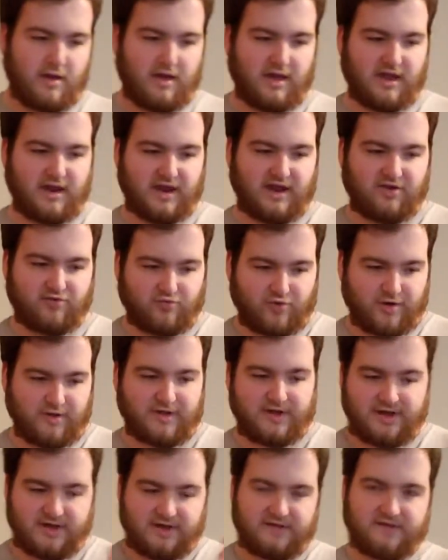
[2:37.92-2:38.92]
It
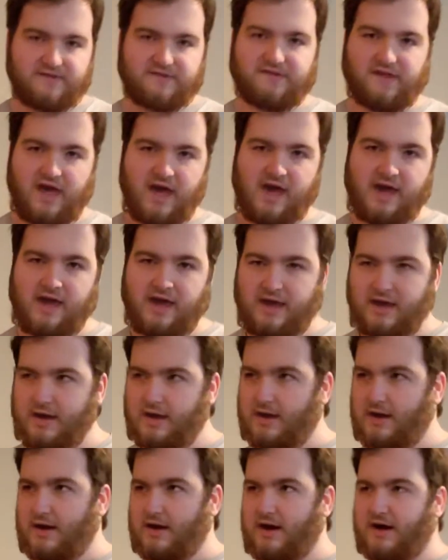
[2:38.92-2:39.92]
really is
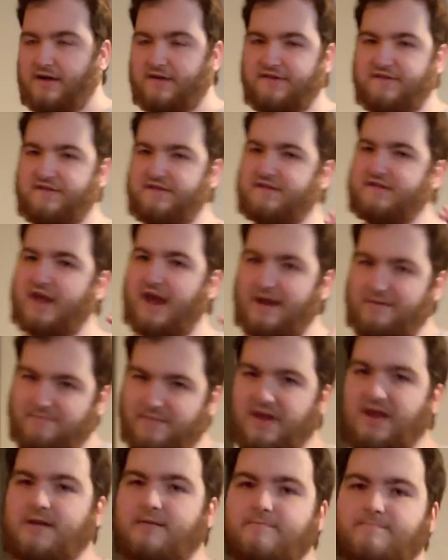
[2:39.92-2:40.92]
a
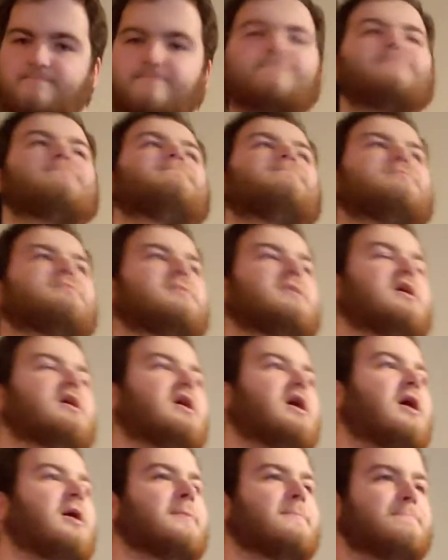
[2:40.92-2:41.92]
statement.
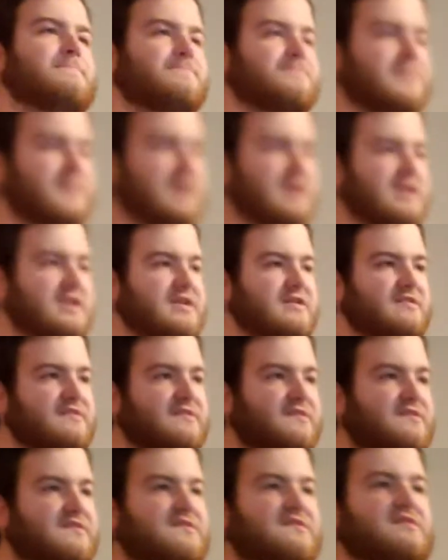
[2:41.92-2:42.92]
It
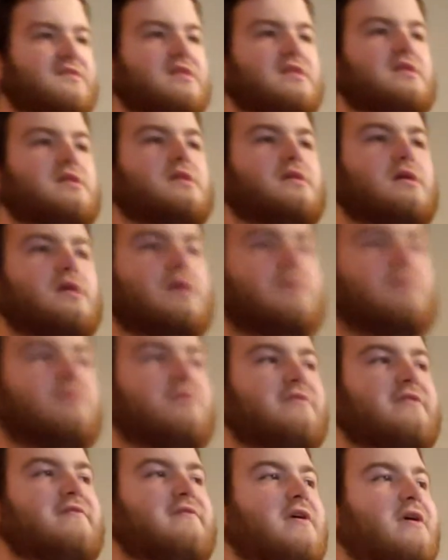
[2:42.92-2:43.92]
is a
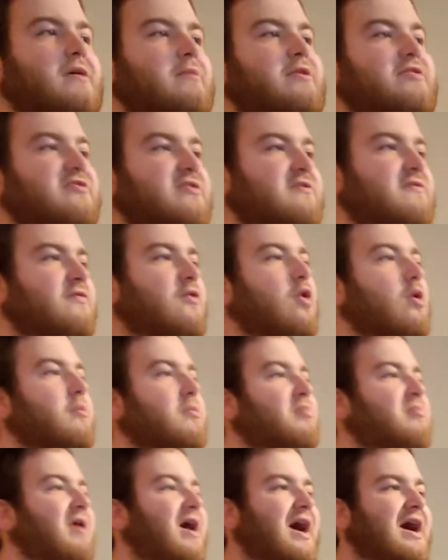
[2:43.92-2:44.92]
movie very much
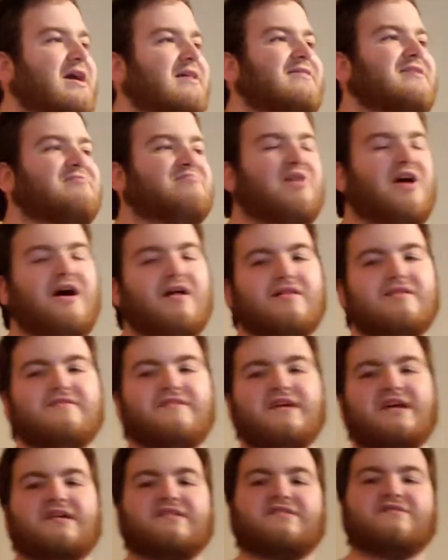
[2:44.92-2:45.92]
informed by the
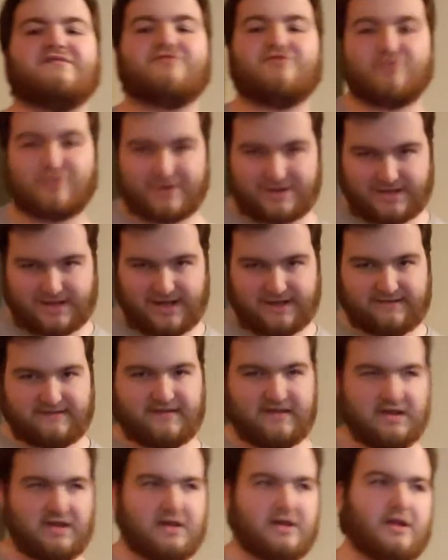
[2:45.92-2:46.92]
politics of
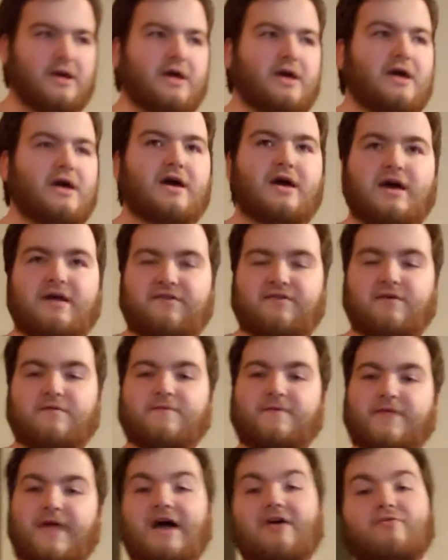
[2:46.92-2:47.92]
2018, and so
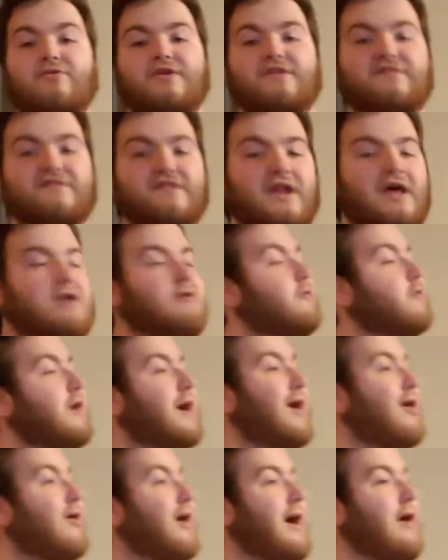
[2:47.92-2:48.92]
for that reason, I don't know
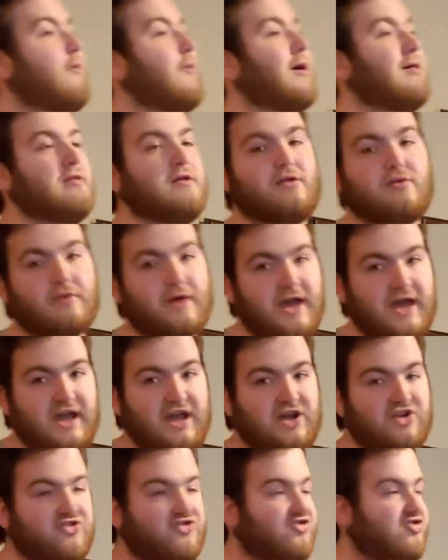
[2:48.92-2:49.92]
how well it'll
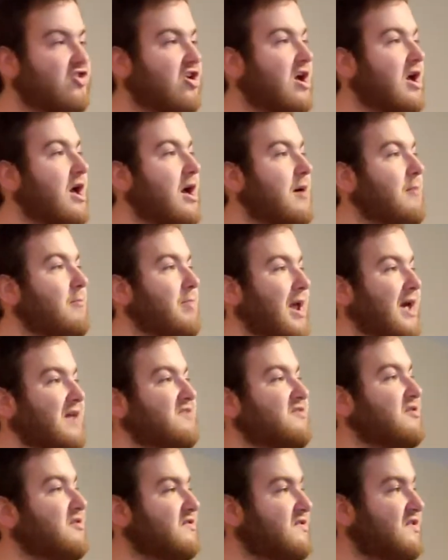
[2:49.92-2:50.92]
age, but I
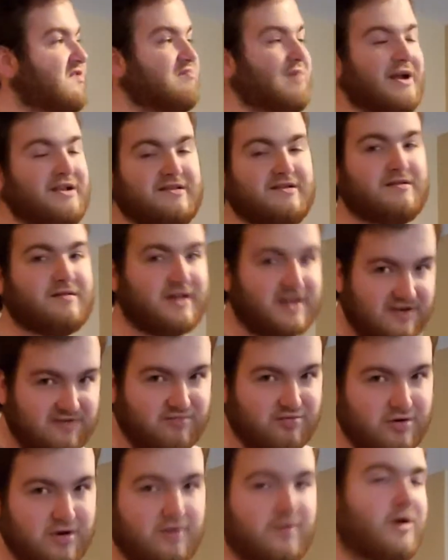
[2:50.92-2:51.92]
still suspect it'll
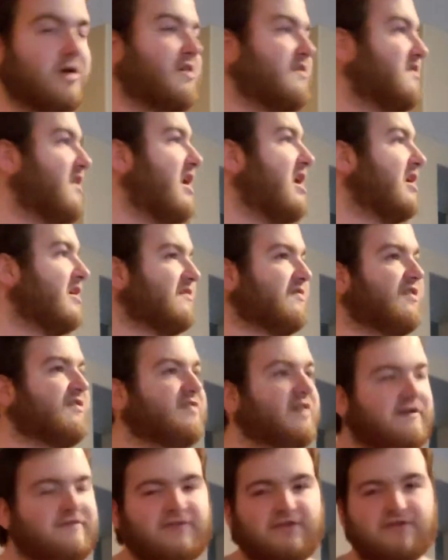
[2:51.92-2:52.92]
age pretty well, because the
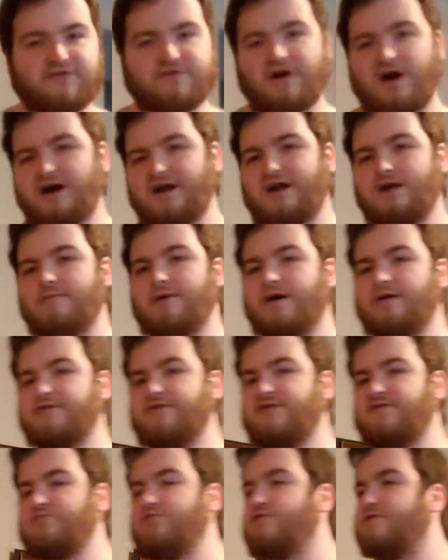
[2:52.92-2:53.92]
stuff that they're talking about in
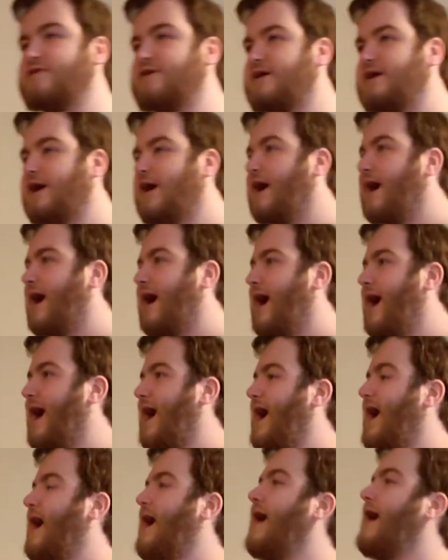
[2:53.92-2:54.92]
this movie,
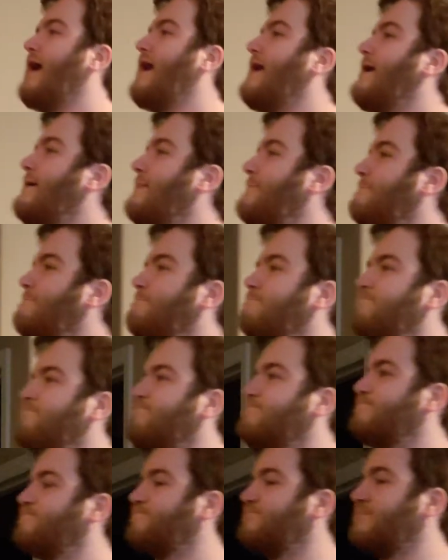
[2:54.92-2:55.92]
I
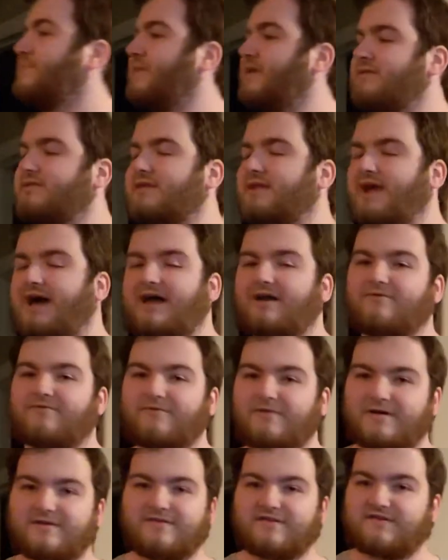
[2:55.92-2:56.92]
don't
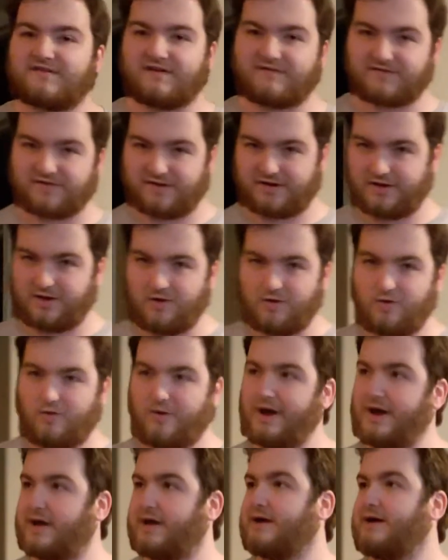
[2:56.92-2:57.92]
feel like this stuff's gonna go
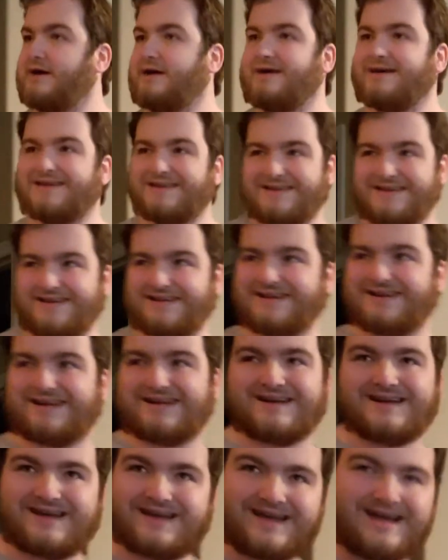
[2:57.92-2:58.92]
away.
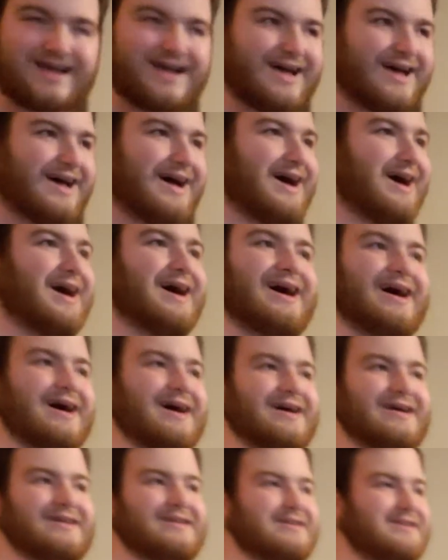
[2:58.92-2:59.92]

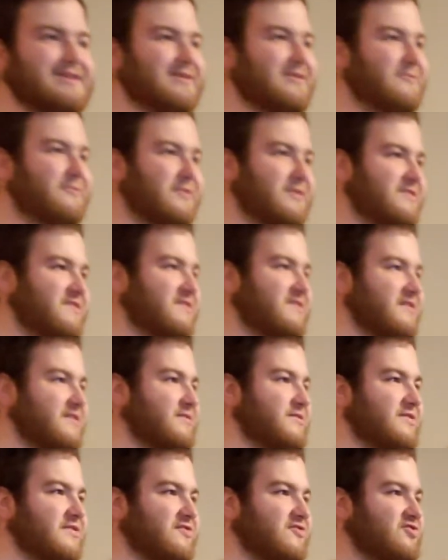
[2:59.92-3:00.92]
Once
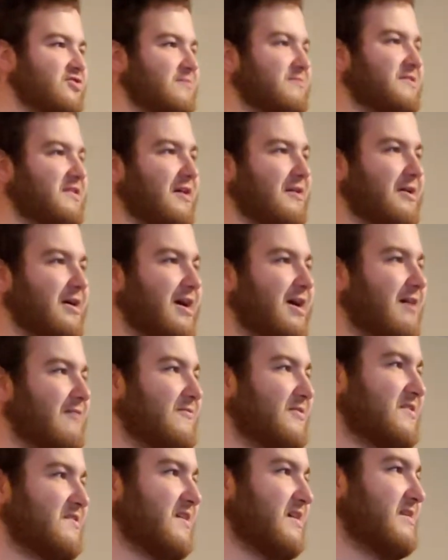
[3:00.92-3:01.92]
Trump's out of
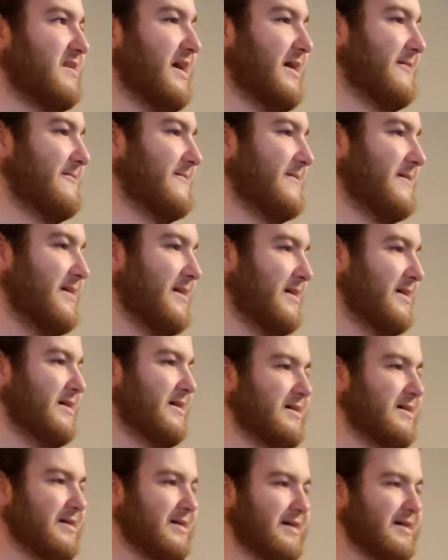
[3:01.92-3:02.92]
office, I doubt
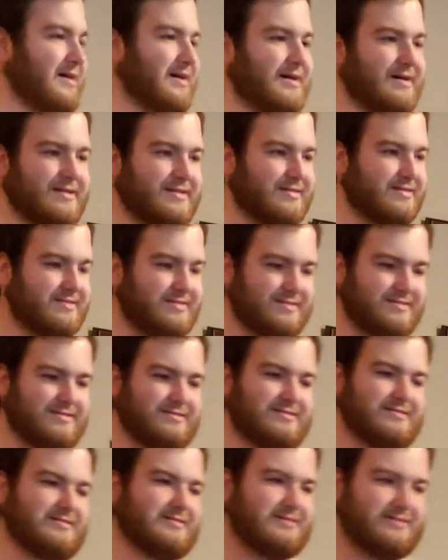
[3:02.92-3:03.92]

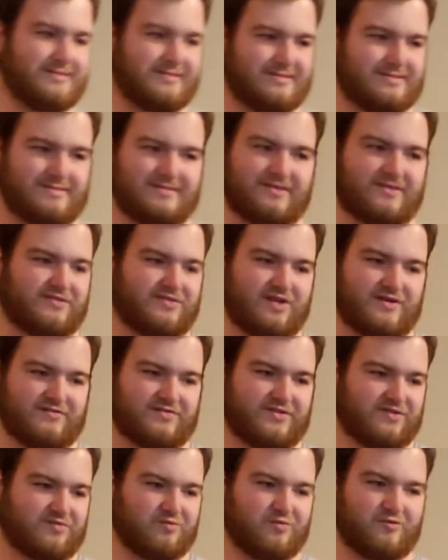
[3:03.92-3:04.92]
the
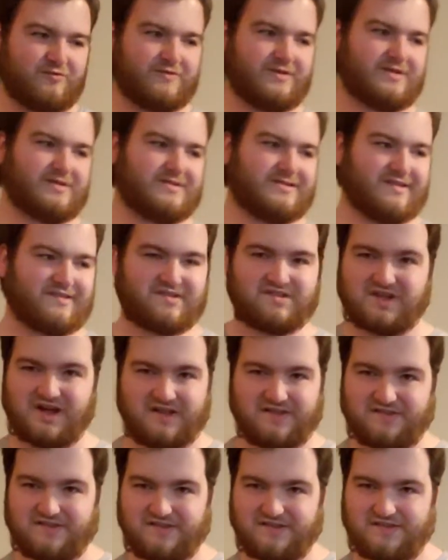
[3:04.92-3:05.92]
stuff this movie
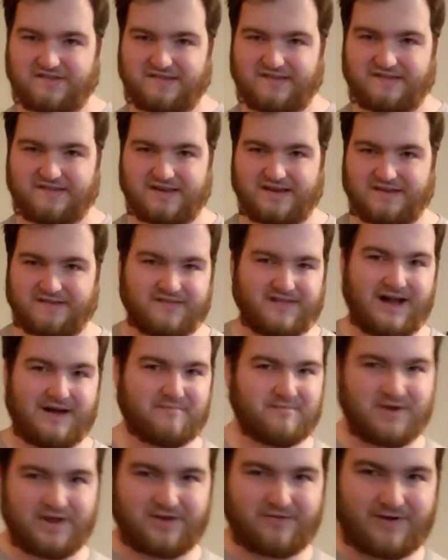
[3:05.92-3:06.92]
discusses is gonna
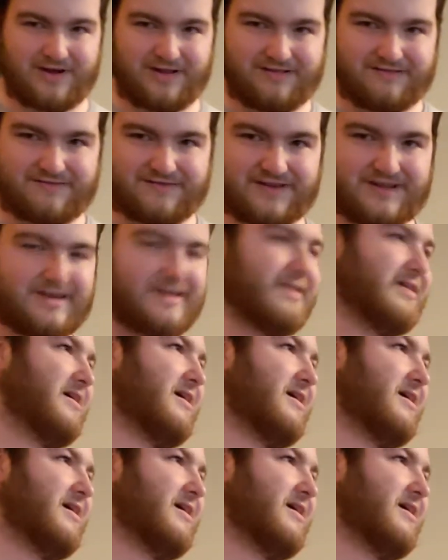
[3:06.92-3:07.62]
stop being relevant.